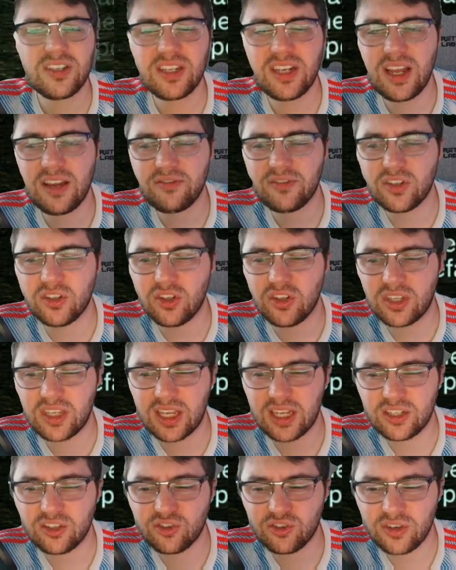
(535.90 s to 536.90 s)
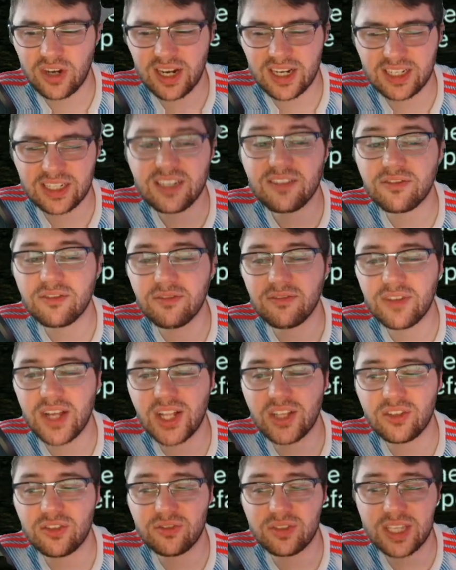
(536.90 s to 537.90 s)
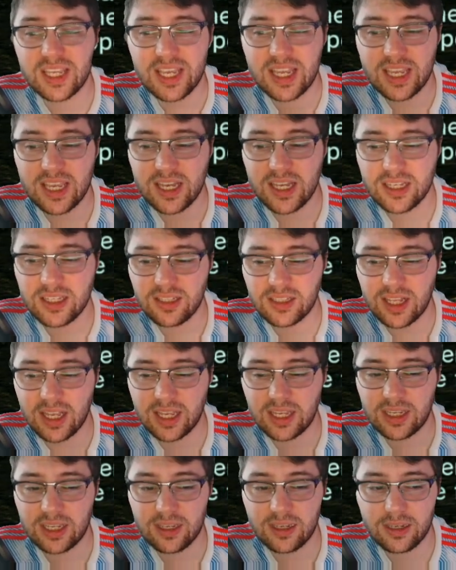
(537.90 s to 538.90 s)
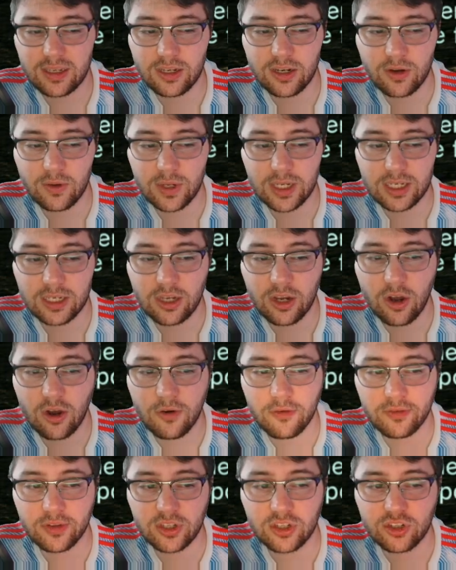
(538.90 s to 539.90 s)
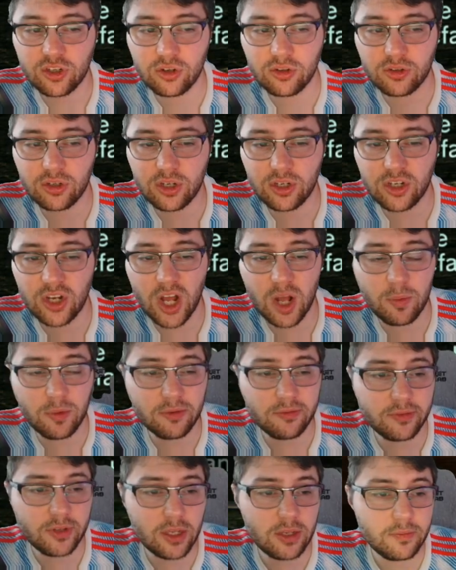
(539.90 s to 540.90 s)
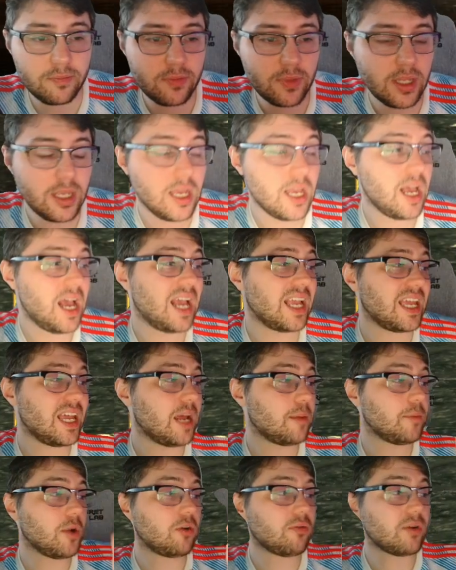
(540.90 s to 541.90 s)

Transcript: going to have to look at trying different values here, like, you know, in your over-the-shoulder normal view. Again, I'm not